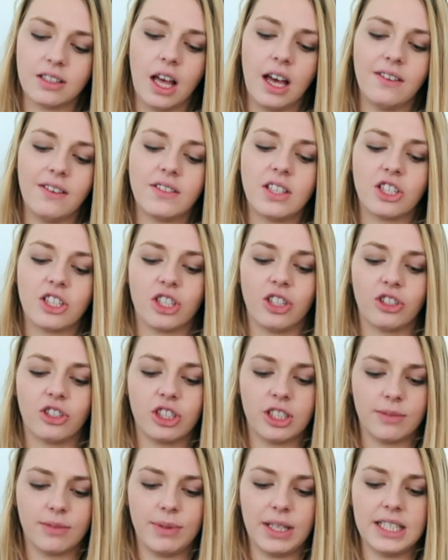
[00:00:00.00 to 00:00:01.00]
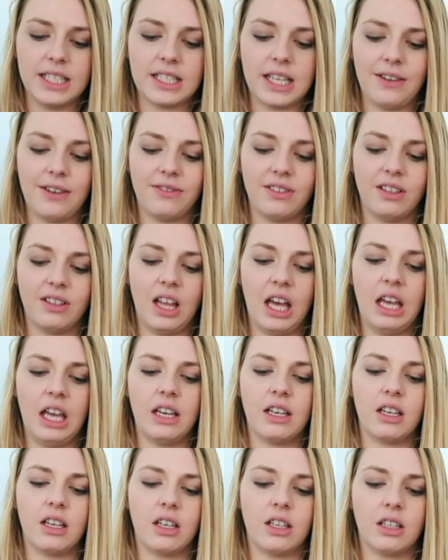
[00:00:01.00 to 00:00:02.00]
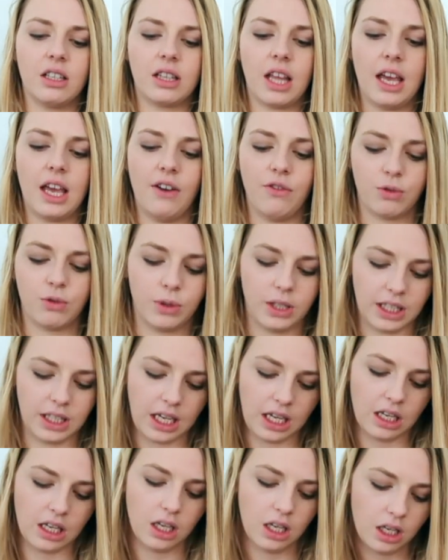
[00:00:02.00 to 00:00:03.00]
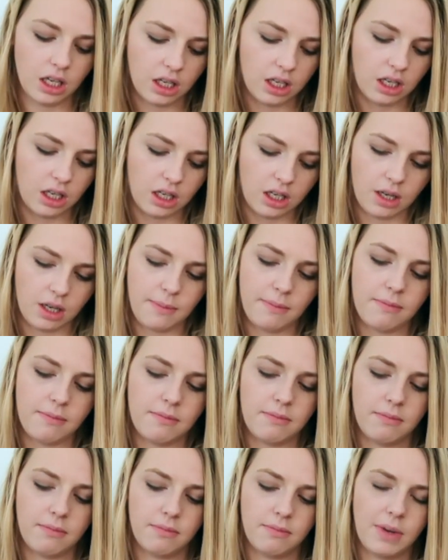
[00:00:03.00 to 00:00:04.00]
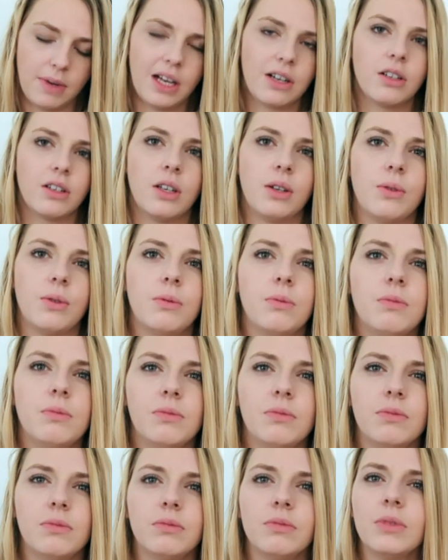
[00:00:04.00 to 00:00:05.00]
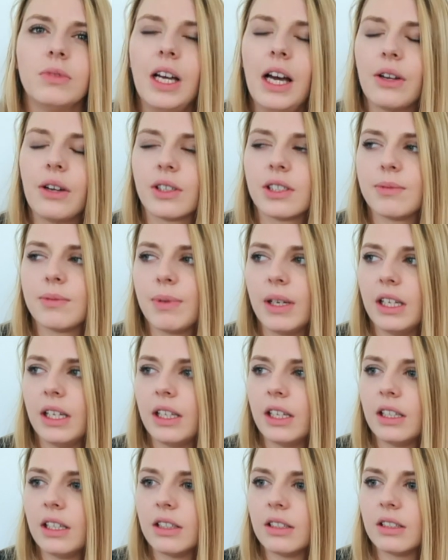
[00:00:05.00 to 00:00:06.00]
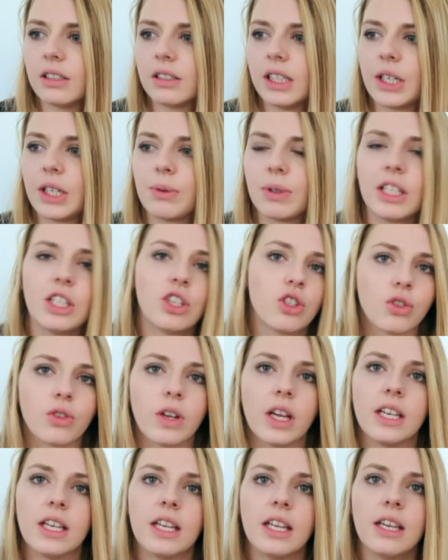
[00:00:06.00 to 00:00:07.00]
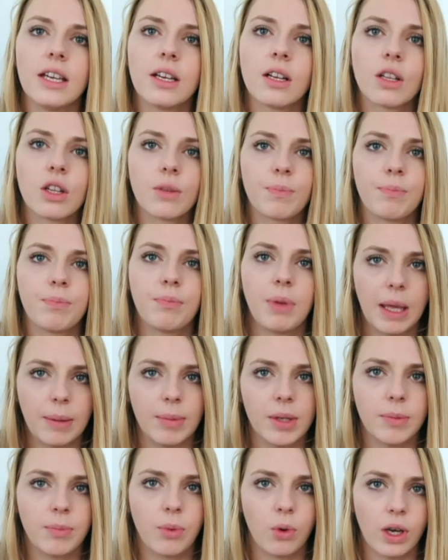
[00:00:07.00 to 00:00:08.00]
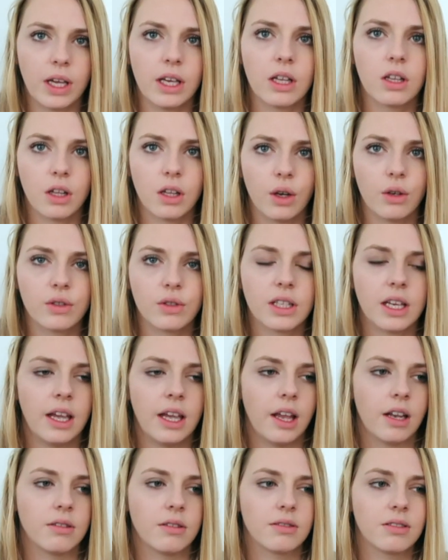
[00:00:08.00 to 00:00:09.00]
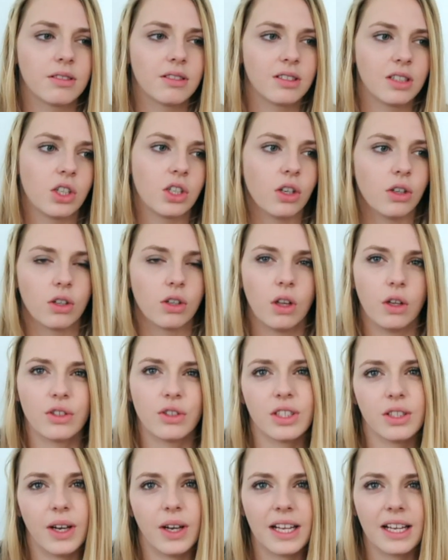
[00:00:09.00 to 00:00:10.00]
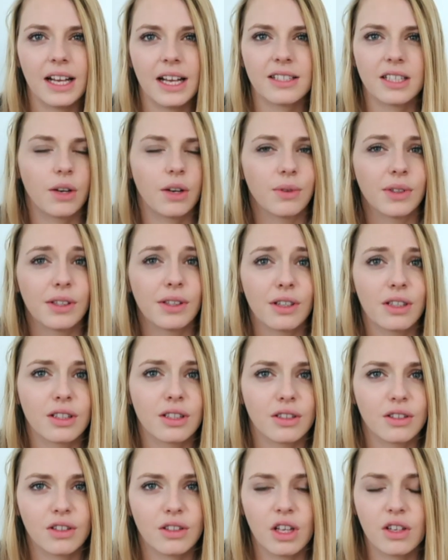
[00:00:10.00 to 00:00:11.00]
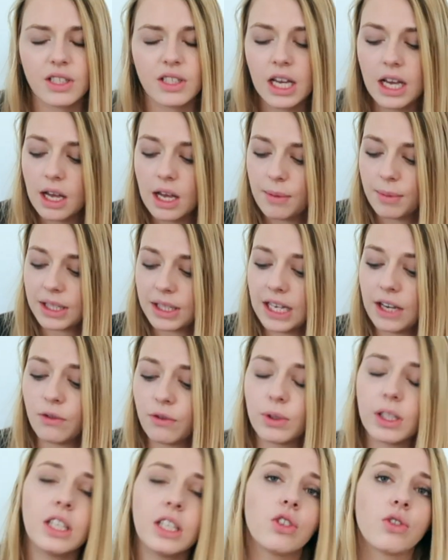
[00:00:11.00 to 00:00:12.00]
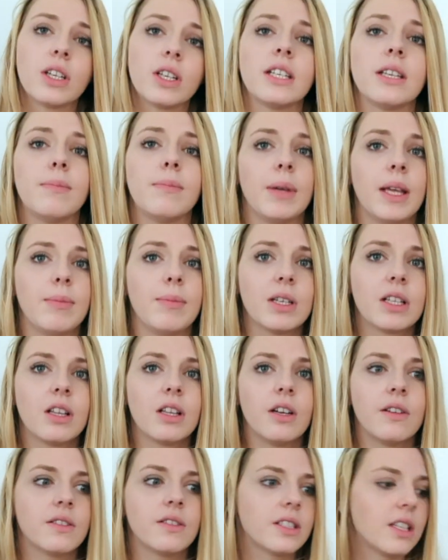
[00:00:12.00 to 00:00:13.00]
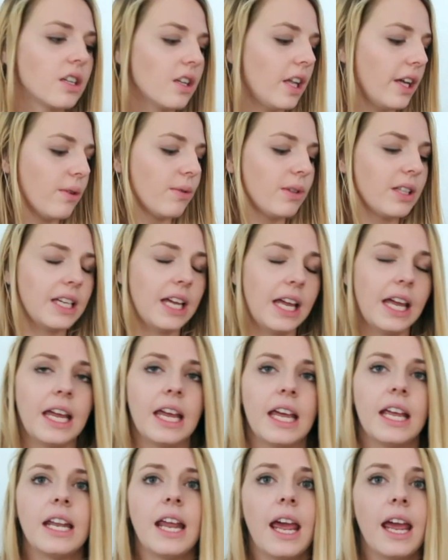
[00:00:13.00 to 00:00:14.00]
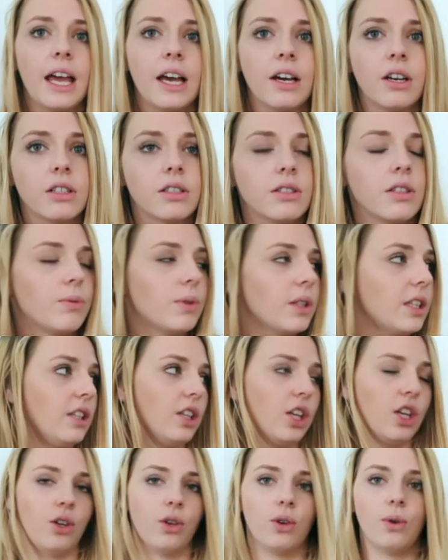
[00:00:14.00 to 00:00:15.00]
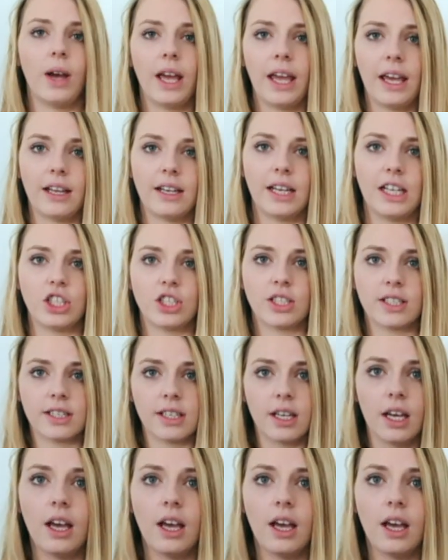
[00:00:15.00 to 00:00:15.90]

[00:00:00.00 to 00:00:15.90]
love the children's place. I feel like they have really, I don't know how to explain it, like really trendy baby boy clothes and girl clothes too, I guess. I don't really look at the girl clothes. But they have really trendy baby clothes that are like really in and really new and I just,